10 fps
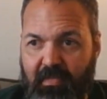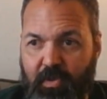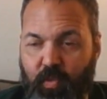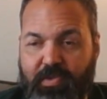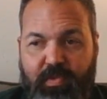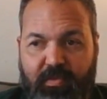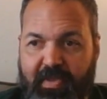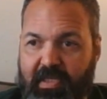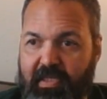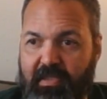which would
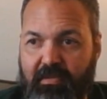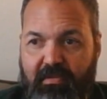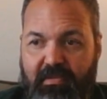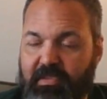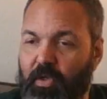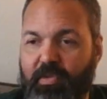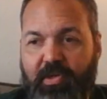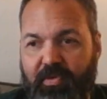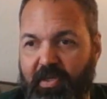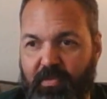be so
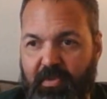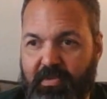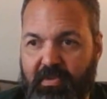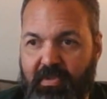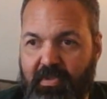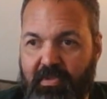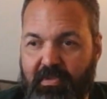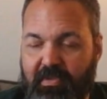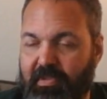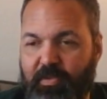incredible
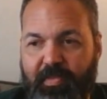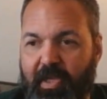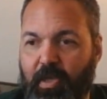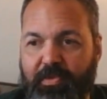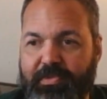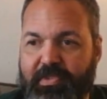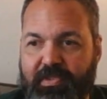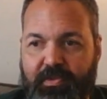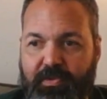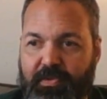to be able
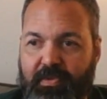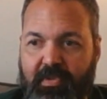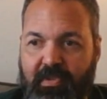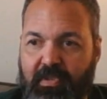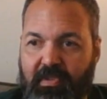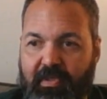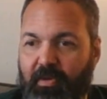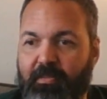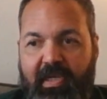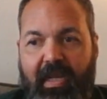to,
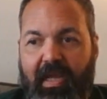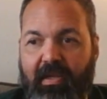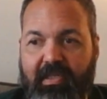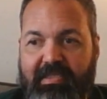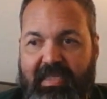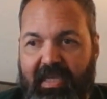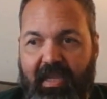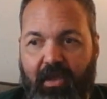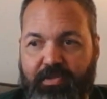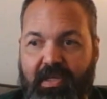me and Alex hang
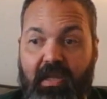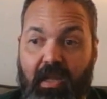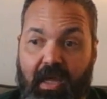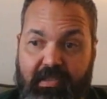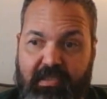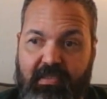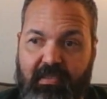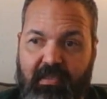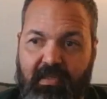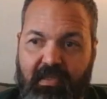out a lot.
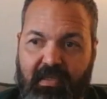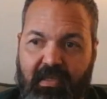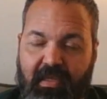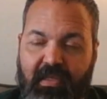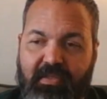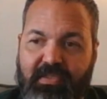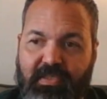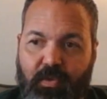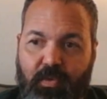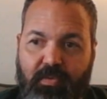
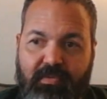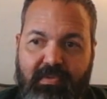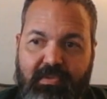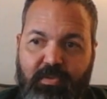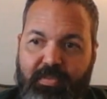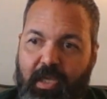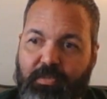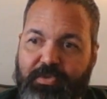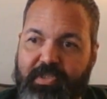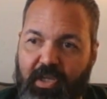So to be
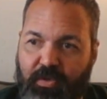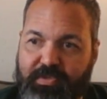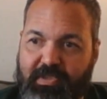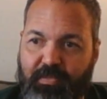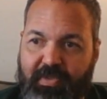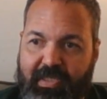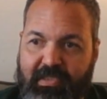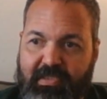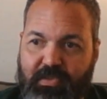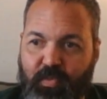able to go
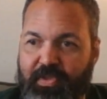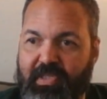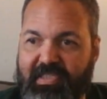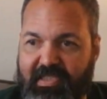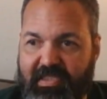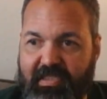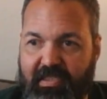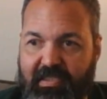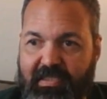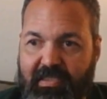someplace with an
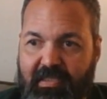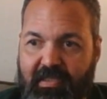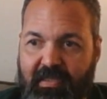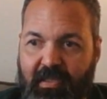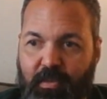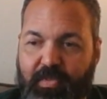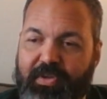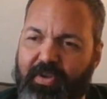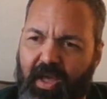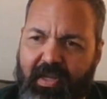assistant,
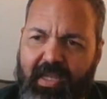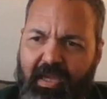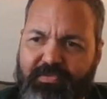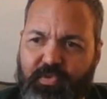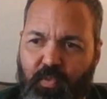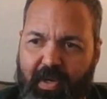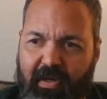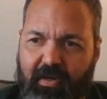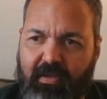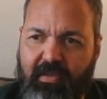but not have to
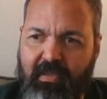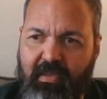wear